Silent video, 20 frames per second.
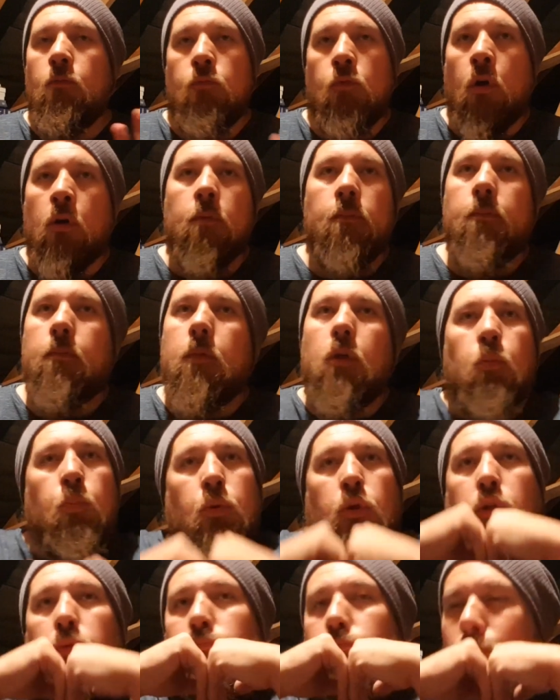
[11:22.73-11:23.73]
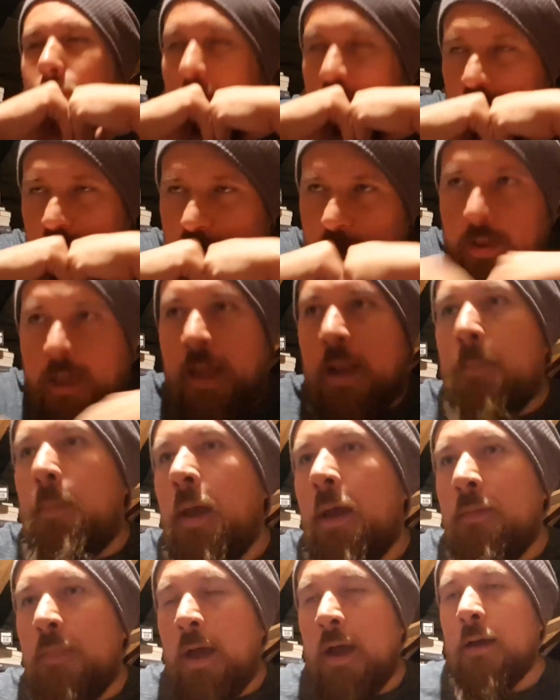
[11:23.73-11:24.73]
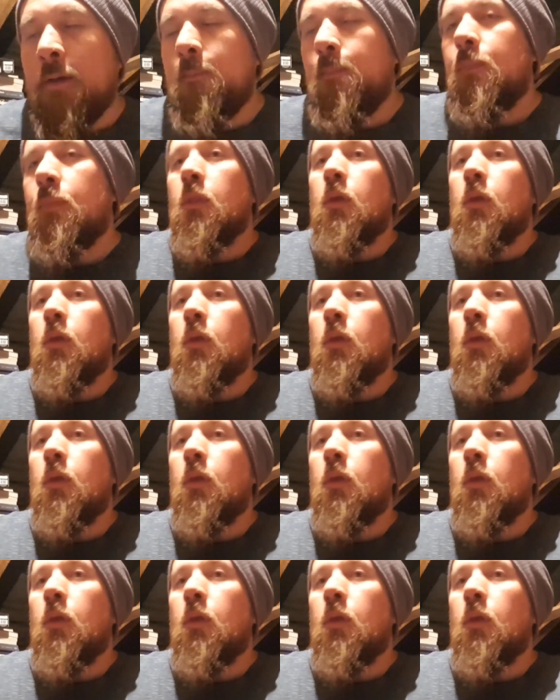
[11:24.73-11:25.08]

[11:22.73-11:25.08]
right, let's forget about that.